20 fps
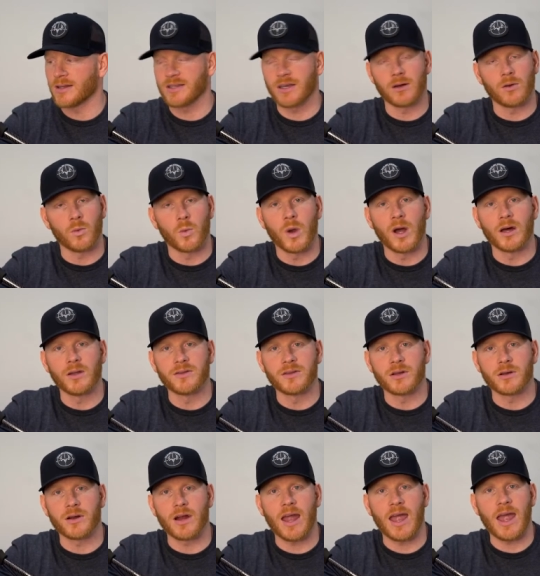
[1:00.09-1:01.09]
It's going to weld
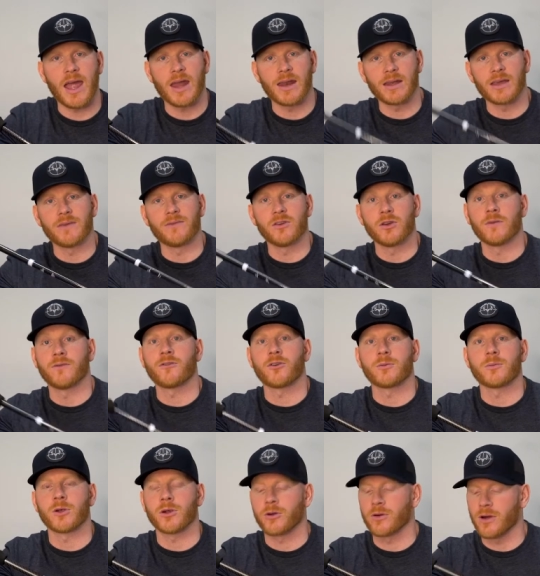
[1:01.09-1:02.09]
to your hand and give you a
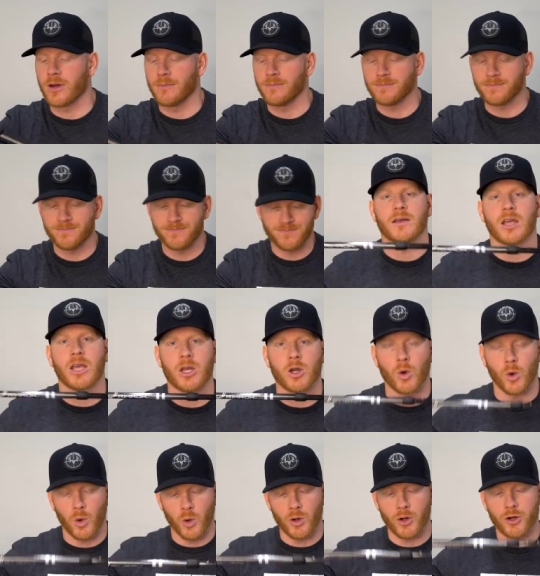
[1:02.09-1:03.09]
firmer grip.
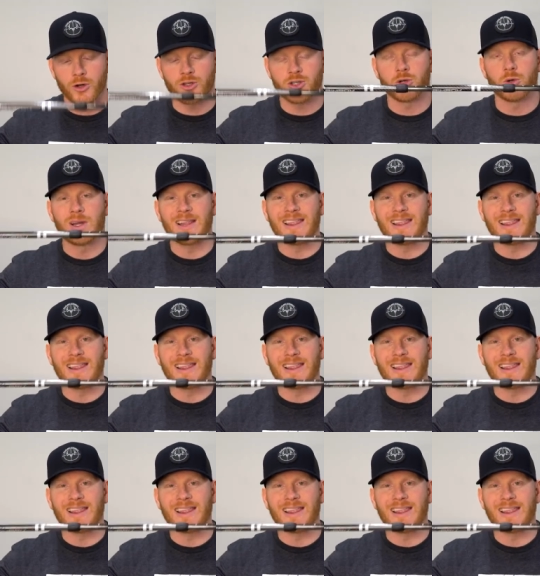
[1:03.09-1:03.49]
In order to